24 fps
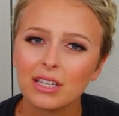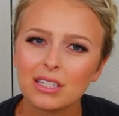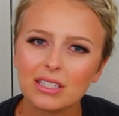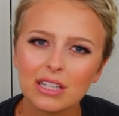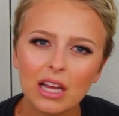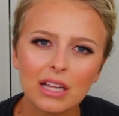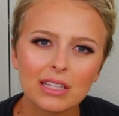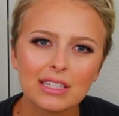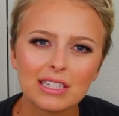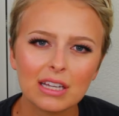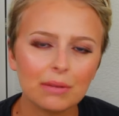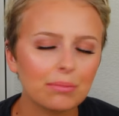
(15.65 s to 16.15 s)
It's
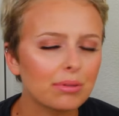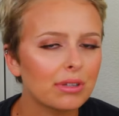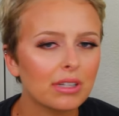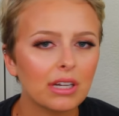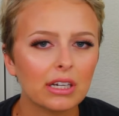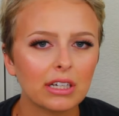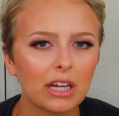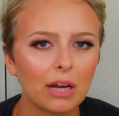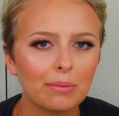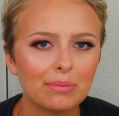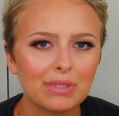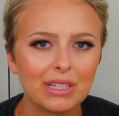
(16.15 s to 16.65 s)
not something
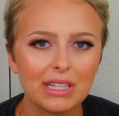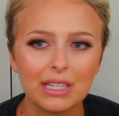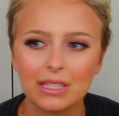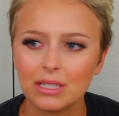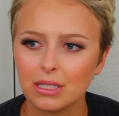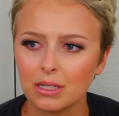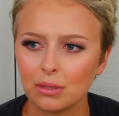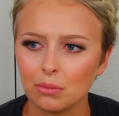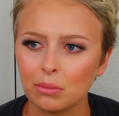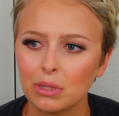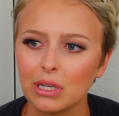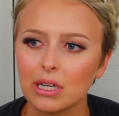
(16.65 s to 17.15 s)
that comes
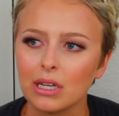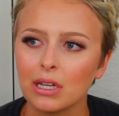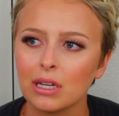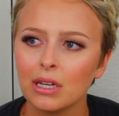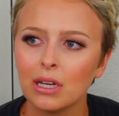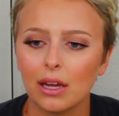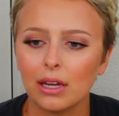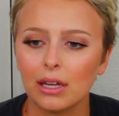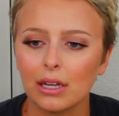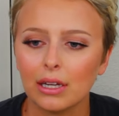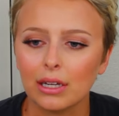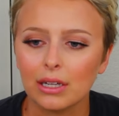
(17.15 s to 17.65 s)
easy to me,
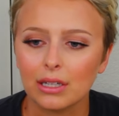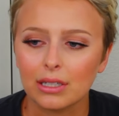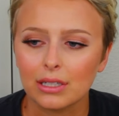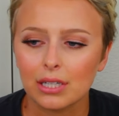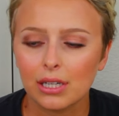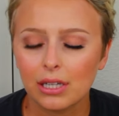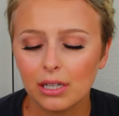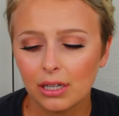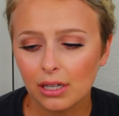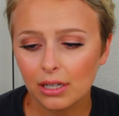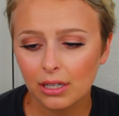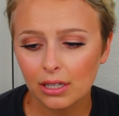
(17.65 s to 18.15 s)
and
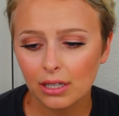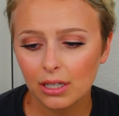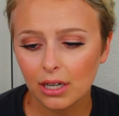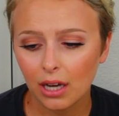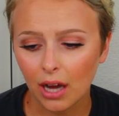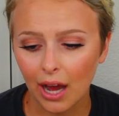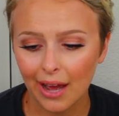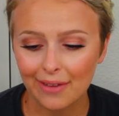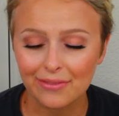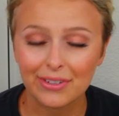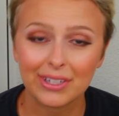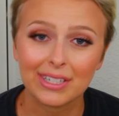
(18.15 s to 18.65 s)

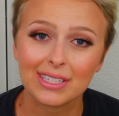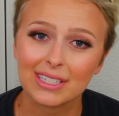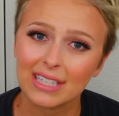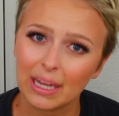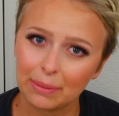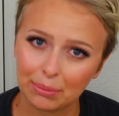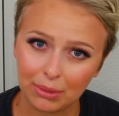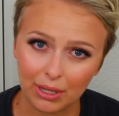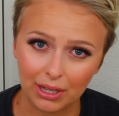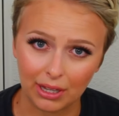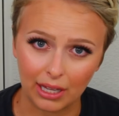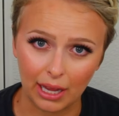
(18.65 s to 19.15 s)
I've
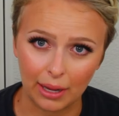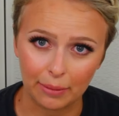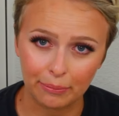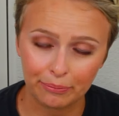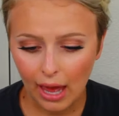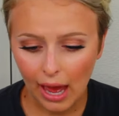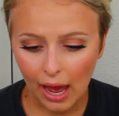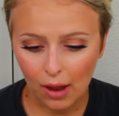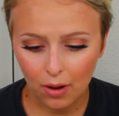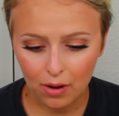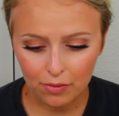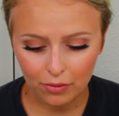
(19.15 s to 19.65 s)
accepted
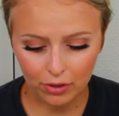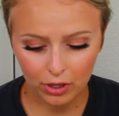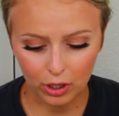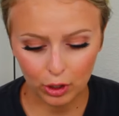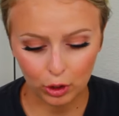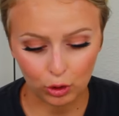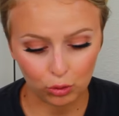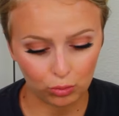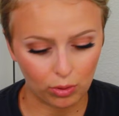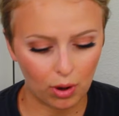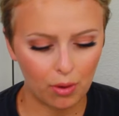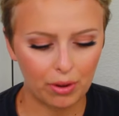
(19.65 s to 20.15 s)
them.
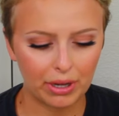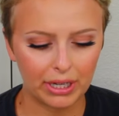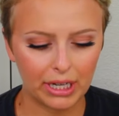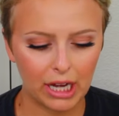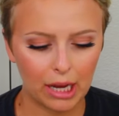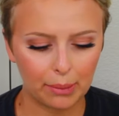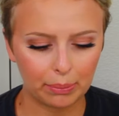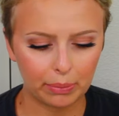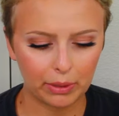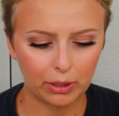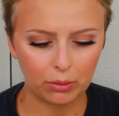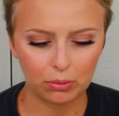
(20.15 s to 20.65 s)
However, growing
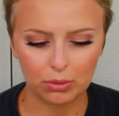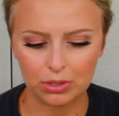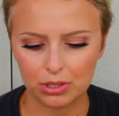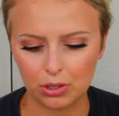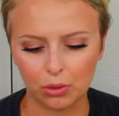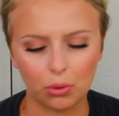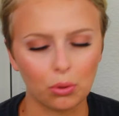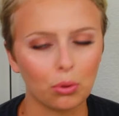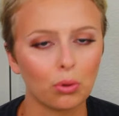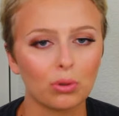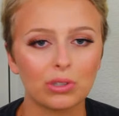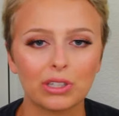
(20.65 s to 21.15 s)
up, it was
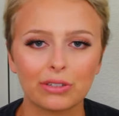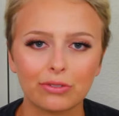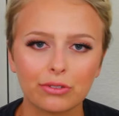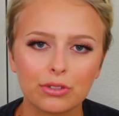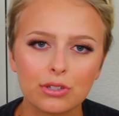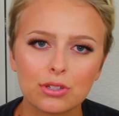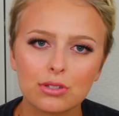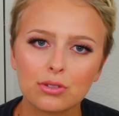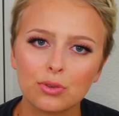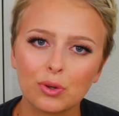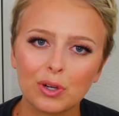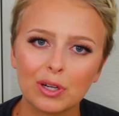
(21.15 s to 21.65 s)
a whole
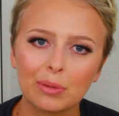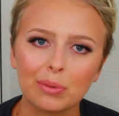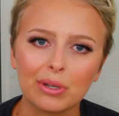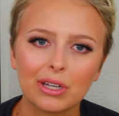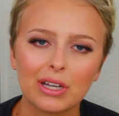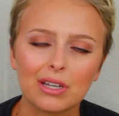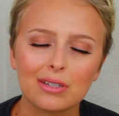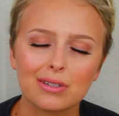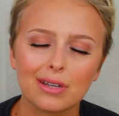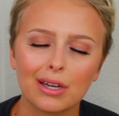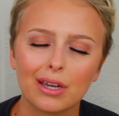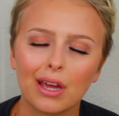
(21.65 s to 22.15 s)
different story
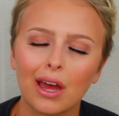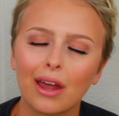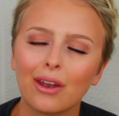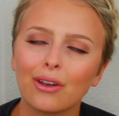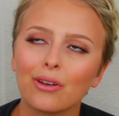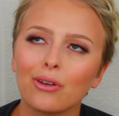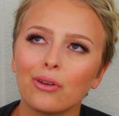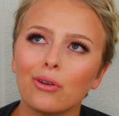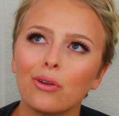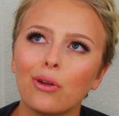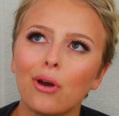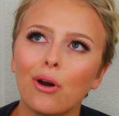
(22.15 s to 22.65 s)
because I had
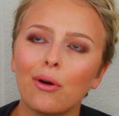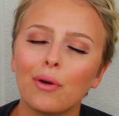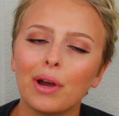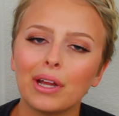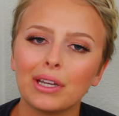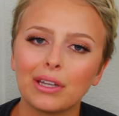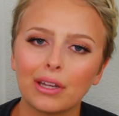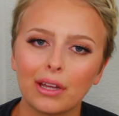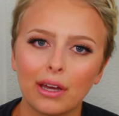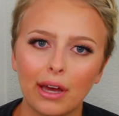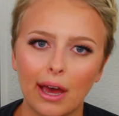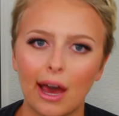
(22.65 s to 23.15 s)
no
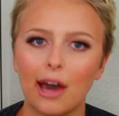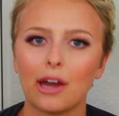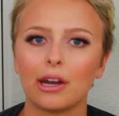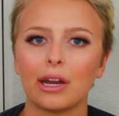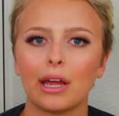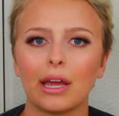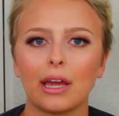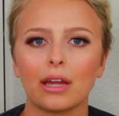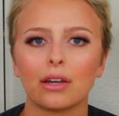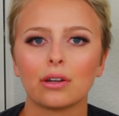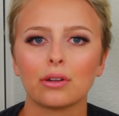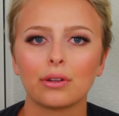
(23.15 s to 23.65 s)
idea how
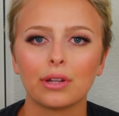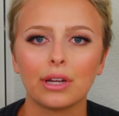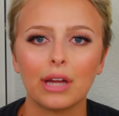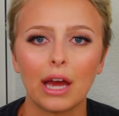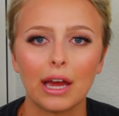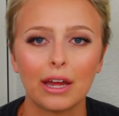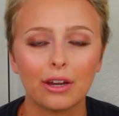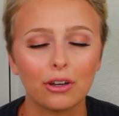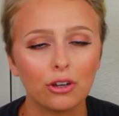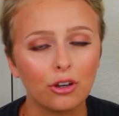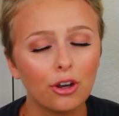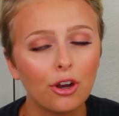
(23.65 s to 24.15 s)
to handle it.
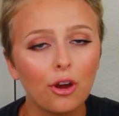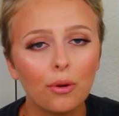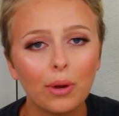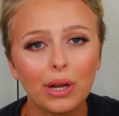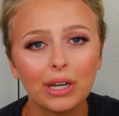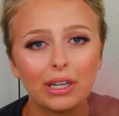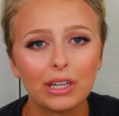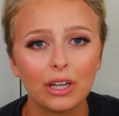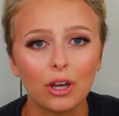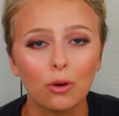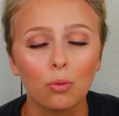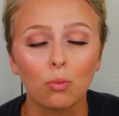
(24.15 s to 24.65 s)
I had no
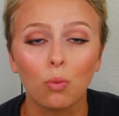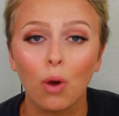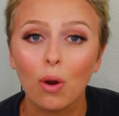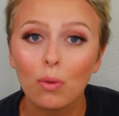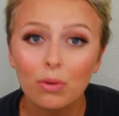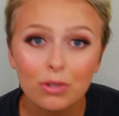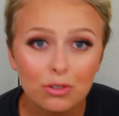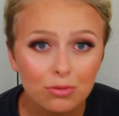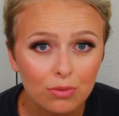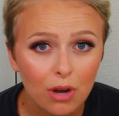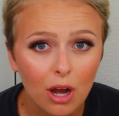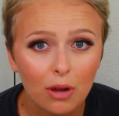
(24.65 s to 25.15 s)
idea
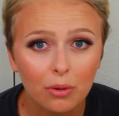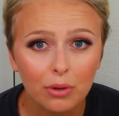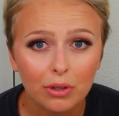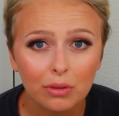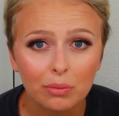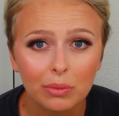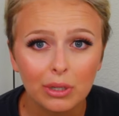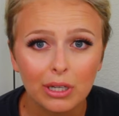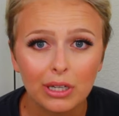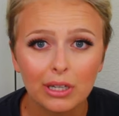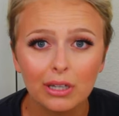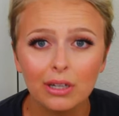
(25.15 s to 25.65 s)
what was wrong
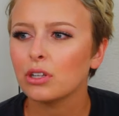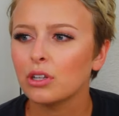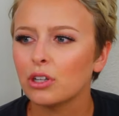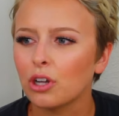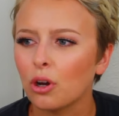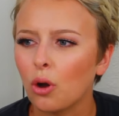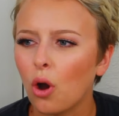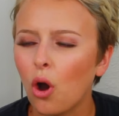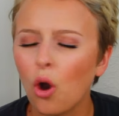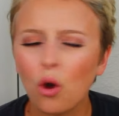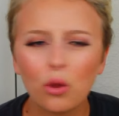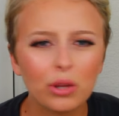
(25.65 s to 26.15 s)
with me. You
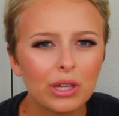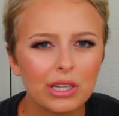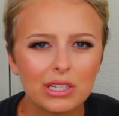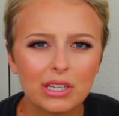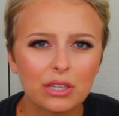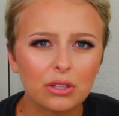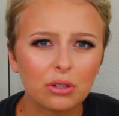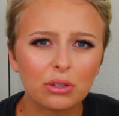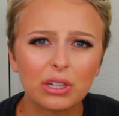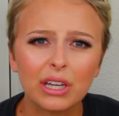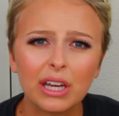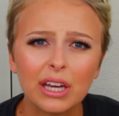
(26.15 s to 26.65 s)
know, all
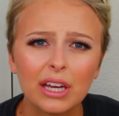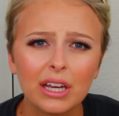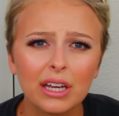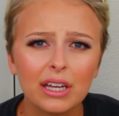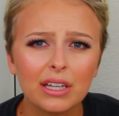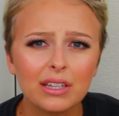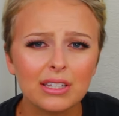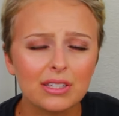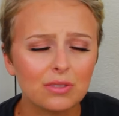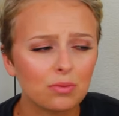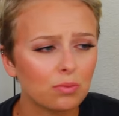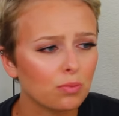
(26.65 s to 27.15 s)
these other
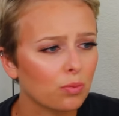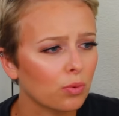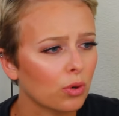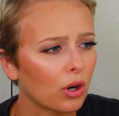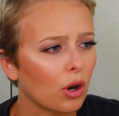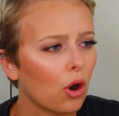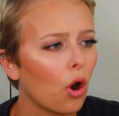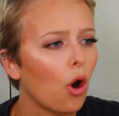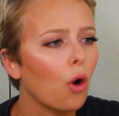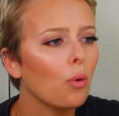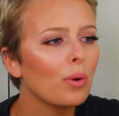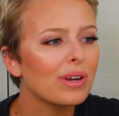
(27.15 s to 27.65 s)
kids
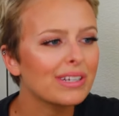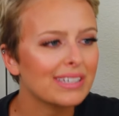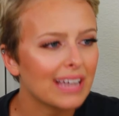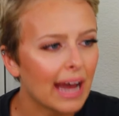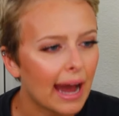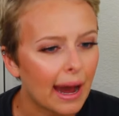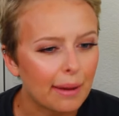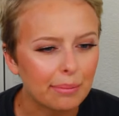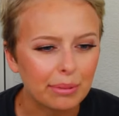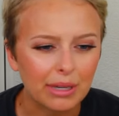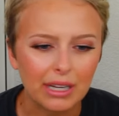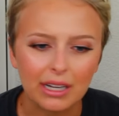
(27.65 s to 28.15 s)
were always
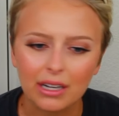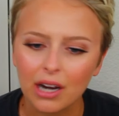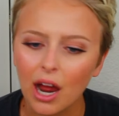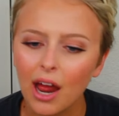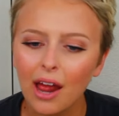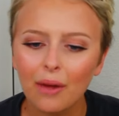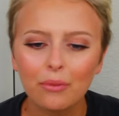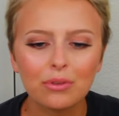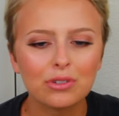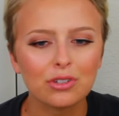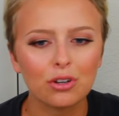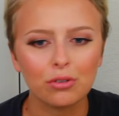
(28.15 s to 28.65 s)
happy and
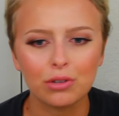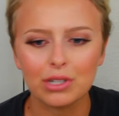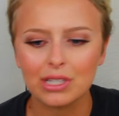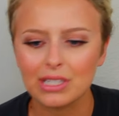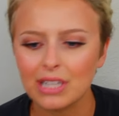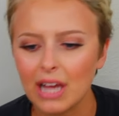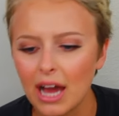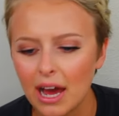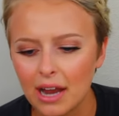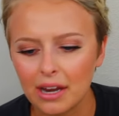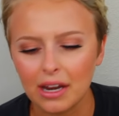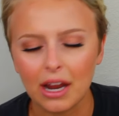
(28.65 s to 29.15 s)
I was always
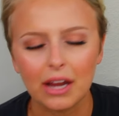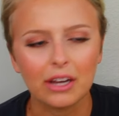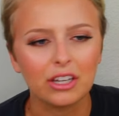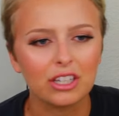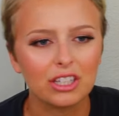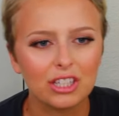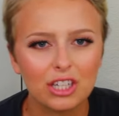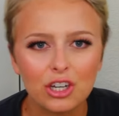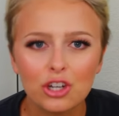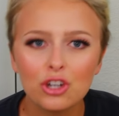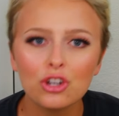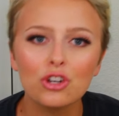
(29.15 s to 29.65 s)
sad and
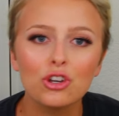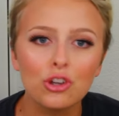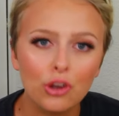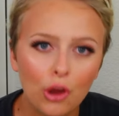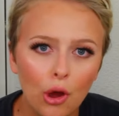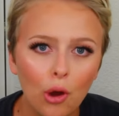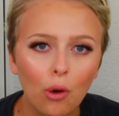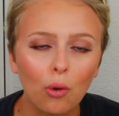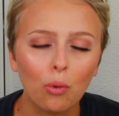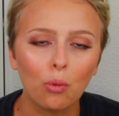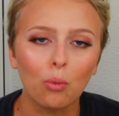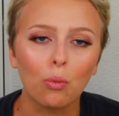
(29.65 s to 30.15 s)
I didn't
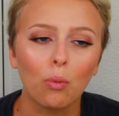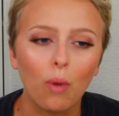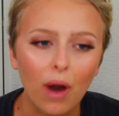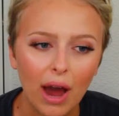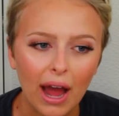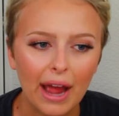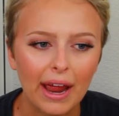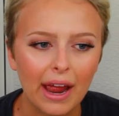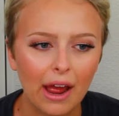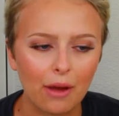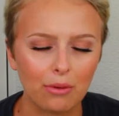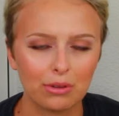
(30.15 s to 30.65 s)
know
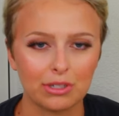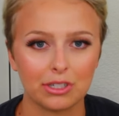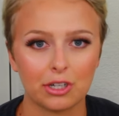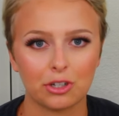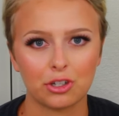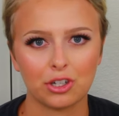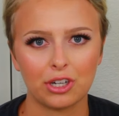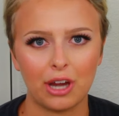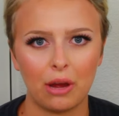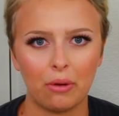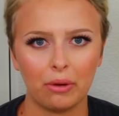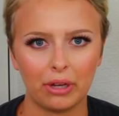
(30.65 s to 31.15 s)
why I was
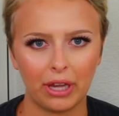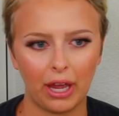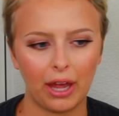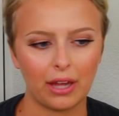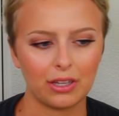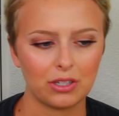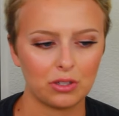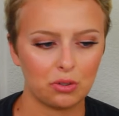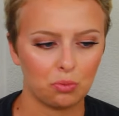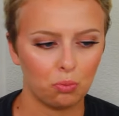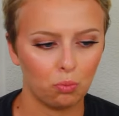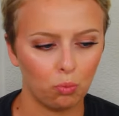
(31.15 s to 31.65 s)
such an
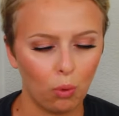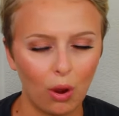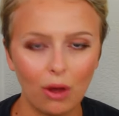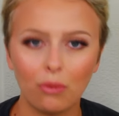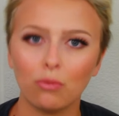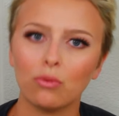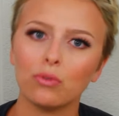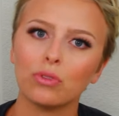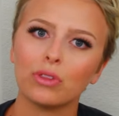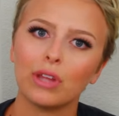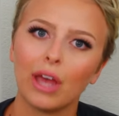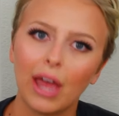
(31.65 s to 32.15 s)
outcast.
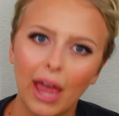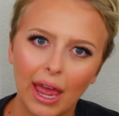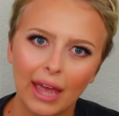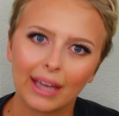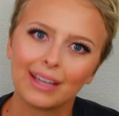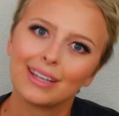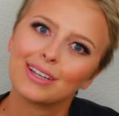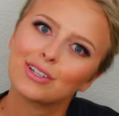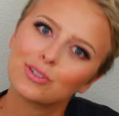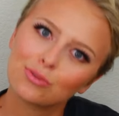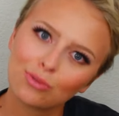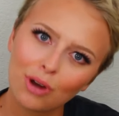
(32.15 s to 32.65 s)
What the
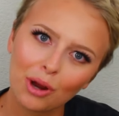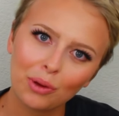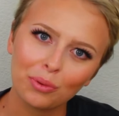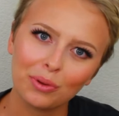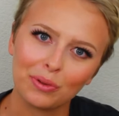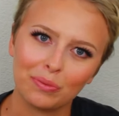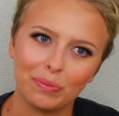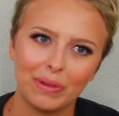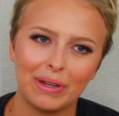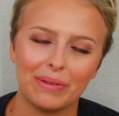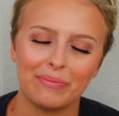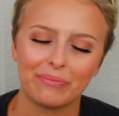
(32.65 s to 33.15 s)
heck is wrong
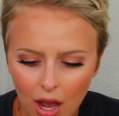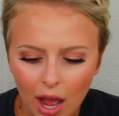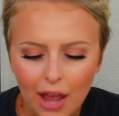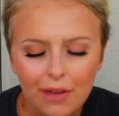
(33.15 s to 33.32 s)
with me?